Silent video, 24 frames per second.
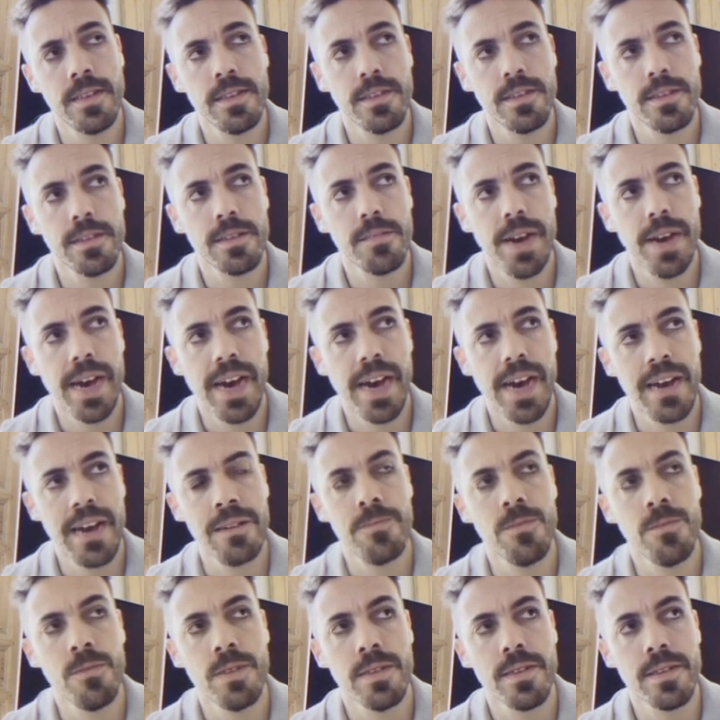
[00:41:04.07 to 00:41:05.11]
these are
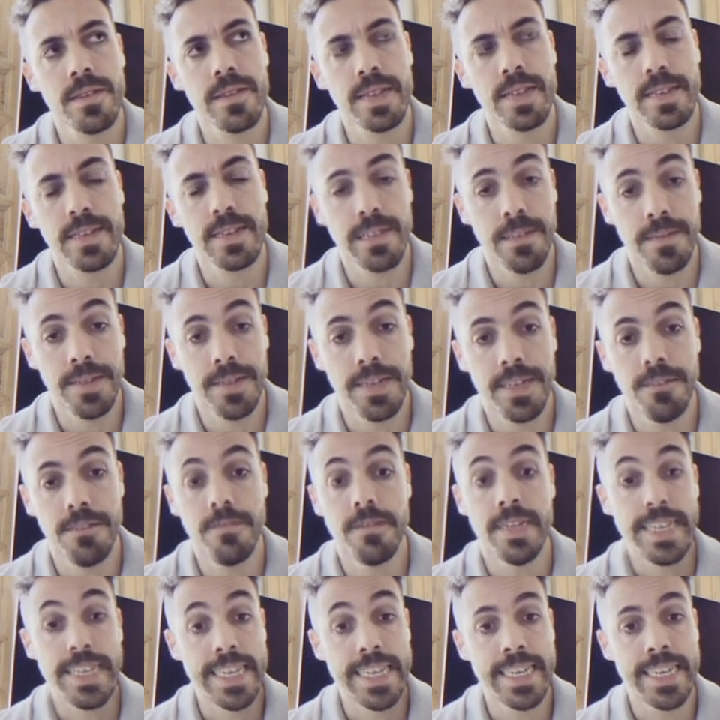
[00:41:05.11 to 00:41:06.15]
compatible with like
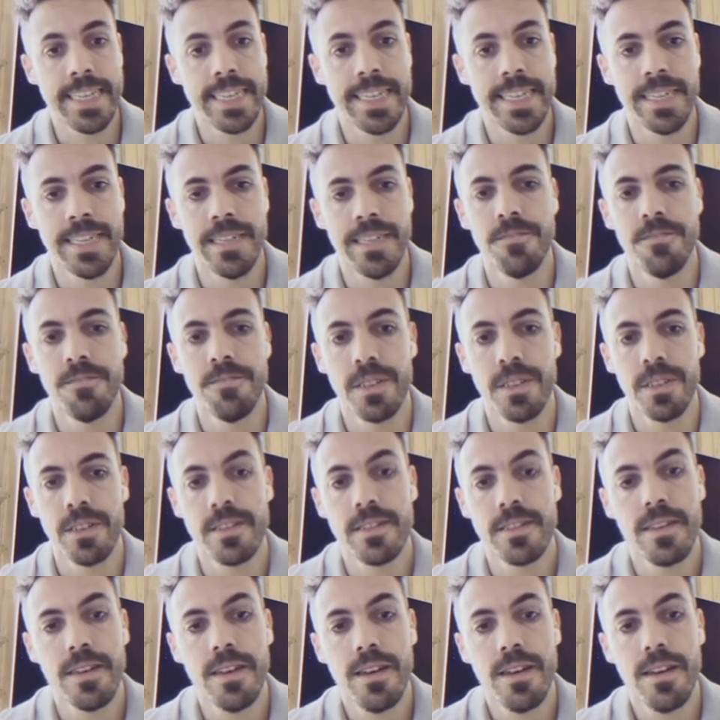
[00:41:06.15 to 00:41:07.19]
CV2 DNN inference,
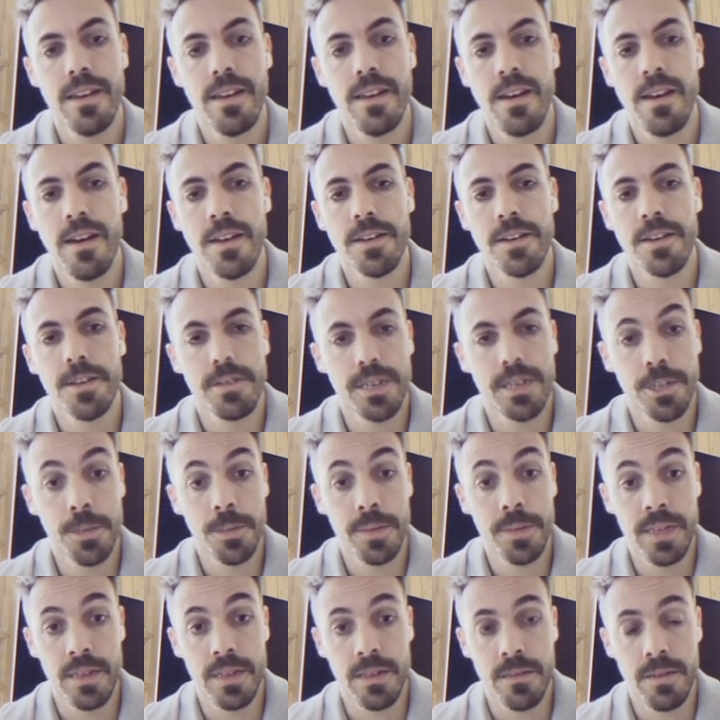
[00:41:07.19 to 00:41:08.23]
so they
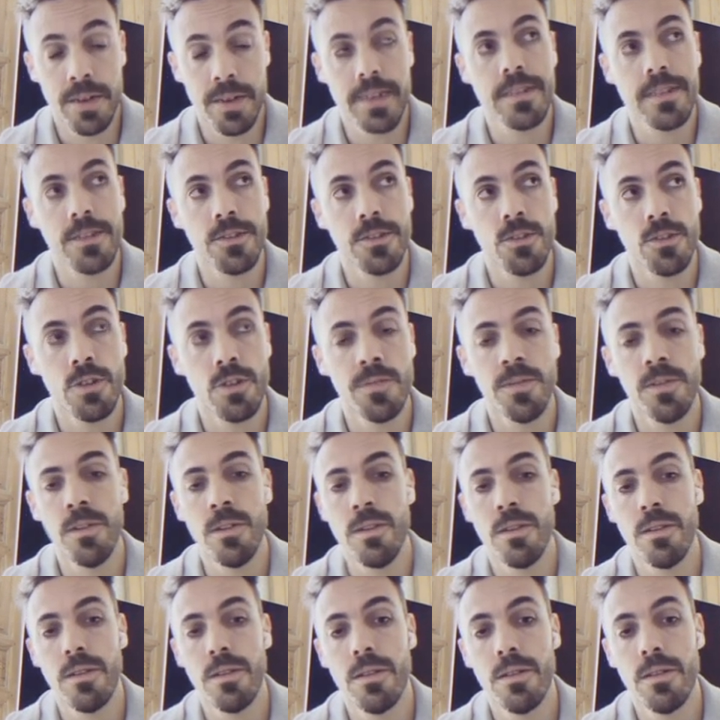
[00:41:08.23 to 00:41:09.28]
should be directly uh,
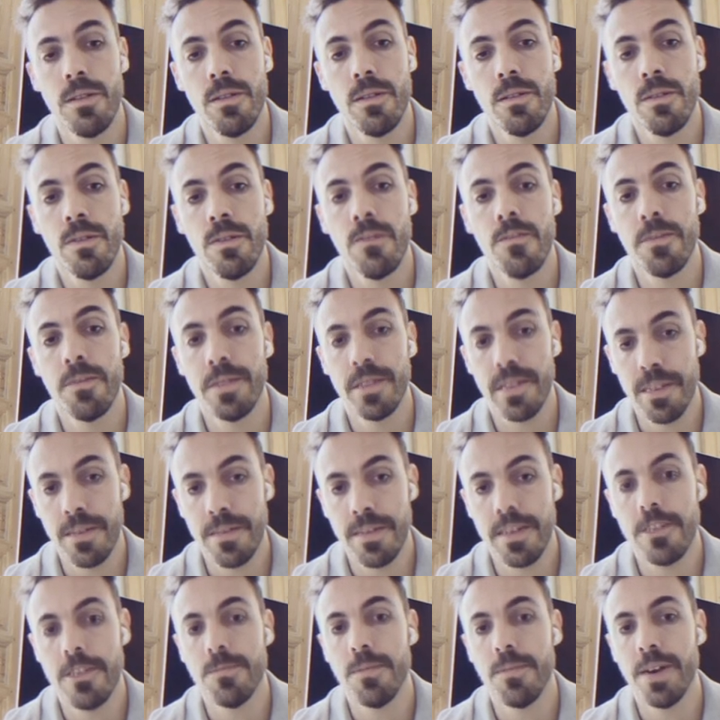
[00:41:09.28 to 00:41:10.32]
loadable. OpenVINO is
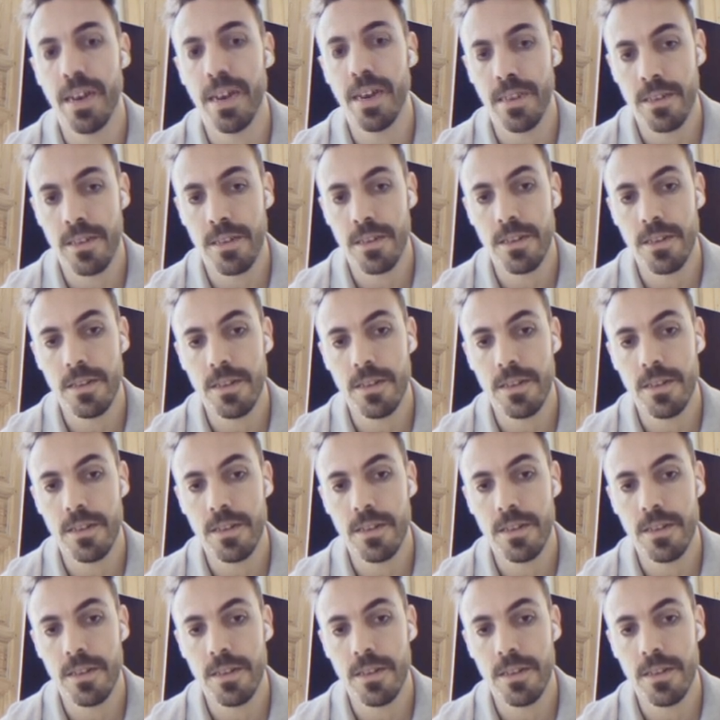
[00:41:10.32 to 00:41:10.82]
what you're looking